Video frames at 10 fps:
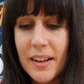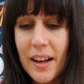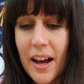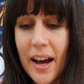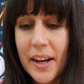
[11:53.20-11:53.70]

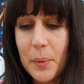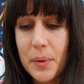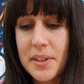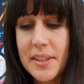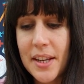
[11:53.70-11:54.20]
And it will
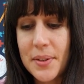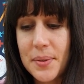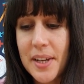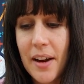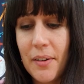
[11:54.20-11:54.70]
settle
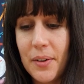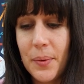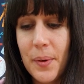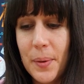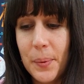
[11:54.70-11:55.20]
down
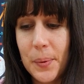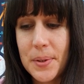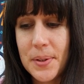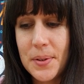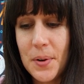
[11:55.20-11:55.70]
when the
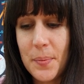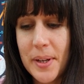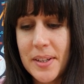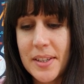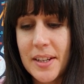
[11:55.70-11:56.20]
water's not being
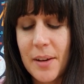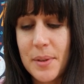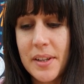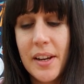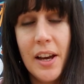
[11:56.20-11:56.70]
disturbed
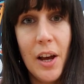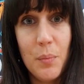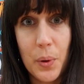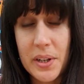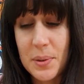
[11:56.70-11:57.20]
and
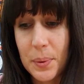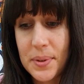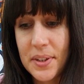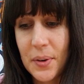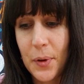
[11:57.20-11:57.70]
point towards
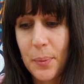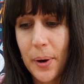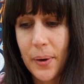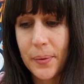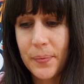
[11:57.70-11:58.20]
the north
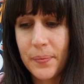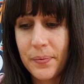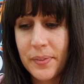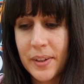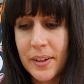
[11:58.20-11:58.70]
pole.
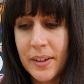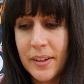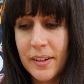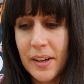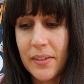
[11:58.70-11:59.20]

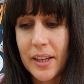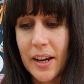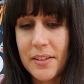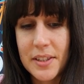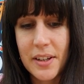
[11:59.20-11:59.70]
There we
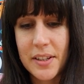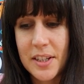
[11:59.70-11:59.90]
go, starting